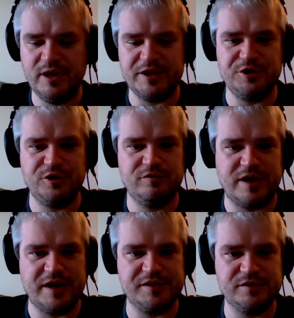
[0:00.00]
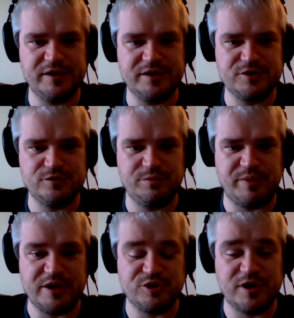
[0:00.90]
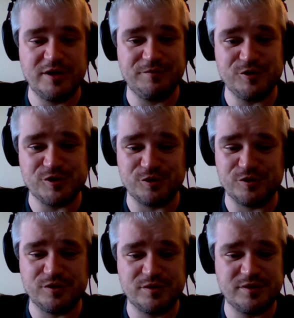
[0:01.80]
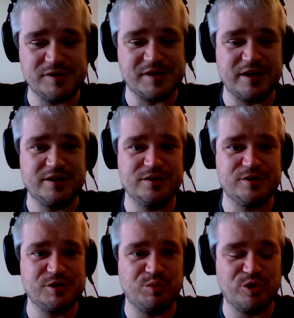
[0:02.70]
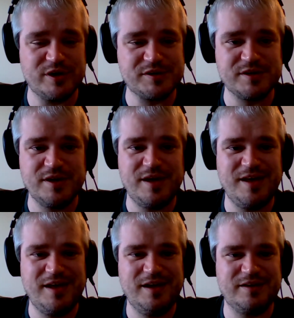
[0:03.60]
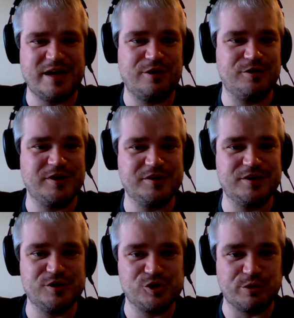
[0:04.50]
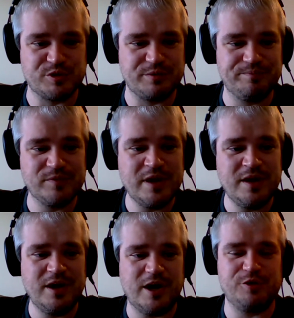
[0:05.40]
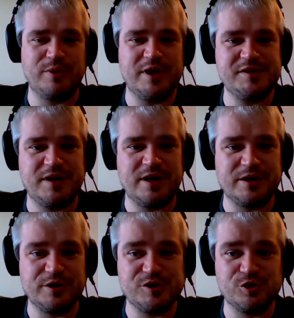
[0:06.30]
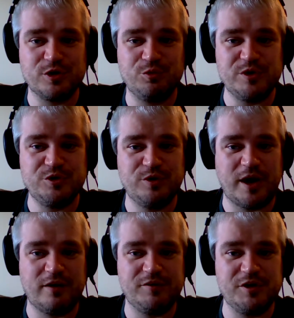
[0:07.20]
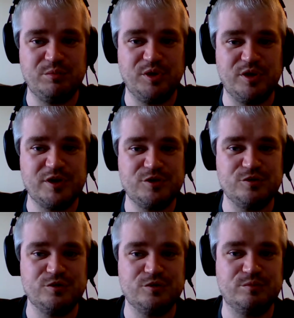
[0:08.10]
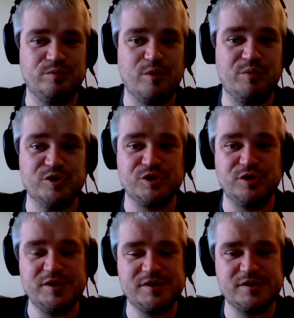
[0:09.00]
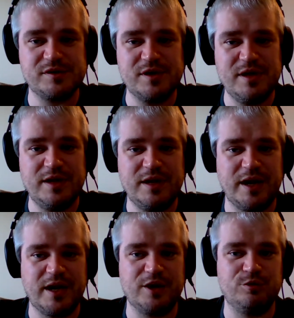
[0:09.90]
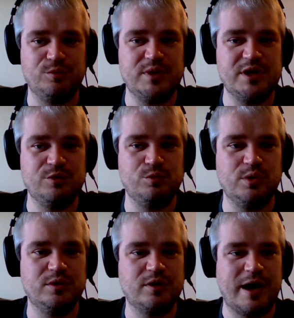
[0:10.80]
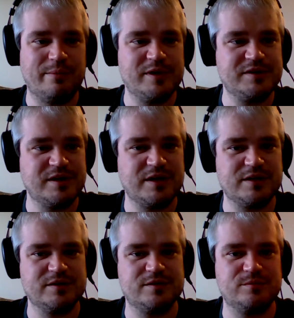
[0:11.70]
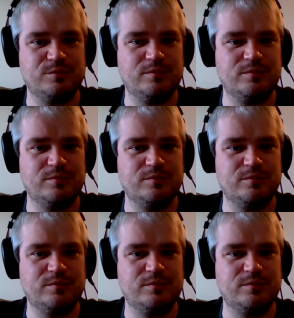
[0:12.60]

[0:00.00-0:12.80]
And you can find the link to the Patreon if you so decide to support us down in the description. Otherwise, on our Discord, we do have the ability to post your lists, and we will comment, and